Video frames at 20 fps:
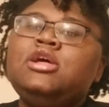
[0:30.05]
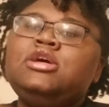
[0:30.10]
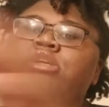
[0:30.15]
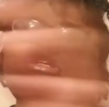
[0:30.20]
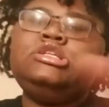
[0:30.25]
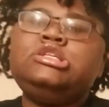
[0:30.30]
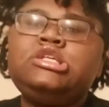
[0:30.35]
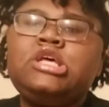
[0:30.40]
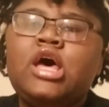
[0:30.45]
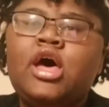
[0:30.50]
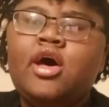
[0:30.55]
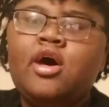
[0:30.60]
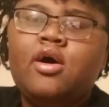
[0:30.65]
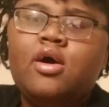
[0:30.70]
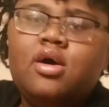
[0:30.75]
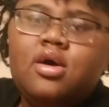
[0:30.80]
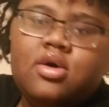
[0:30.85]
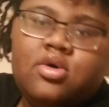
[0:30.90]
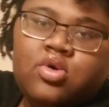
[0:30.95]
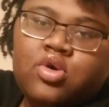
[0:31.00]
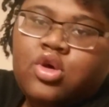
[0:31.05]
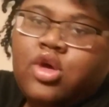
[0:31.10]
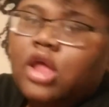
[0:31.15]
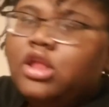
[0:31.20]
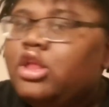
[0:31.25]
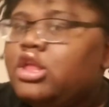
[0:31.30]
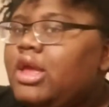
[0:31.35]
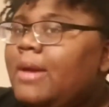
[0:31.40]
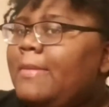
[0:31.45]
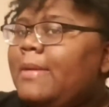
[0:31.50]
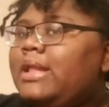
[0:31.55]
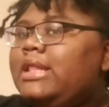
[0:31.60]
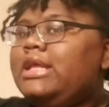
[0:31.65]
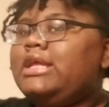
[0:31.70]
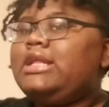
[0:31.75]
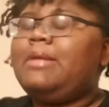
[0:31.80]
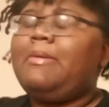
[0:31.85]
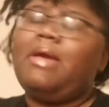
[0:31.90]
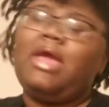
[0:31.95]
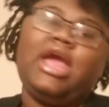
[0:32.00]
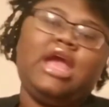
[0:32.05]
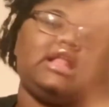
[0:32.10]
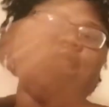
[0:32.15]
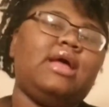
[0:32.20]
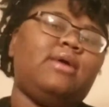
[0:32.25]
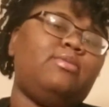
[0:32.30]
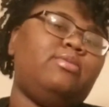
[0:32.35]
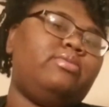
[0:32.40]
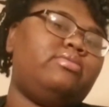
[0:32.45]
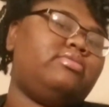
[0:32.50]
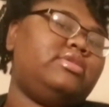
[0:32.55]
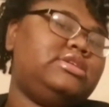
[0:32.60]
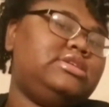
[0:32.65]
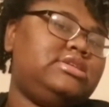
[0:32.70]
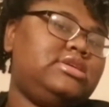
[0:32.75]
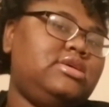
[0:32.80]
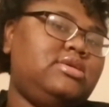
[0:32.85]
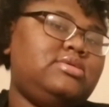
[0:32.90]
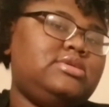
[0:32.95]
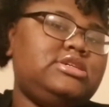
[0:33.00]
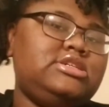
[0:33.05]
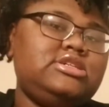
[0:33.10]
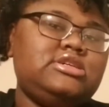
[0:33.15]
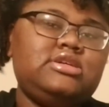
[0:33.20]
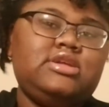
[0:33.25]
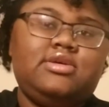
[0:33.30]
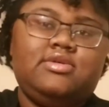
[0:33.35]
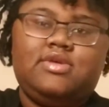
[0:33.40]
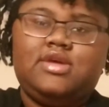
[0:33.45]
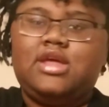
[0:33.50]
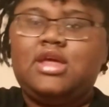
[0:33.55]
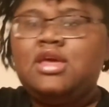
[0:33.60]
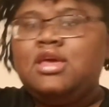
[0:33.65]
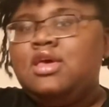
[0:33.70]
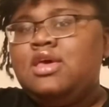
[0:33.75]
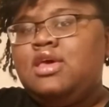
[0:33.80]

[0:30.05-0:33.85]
So I think y'all probably looking at my hair like, what is she doing?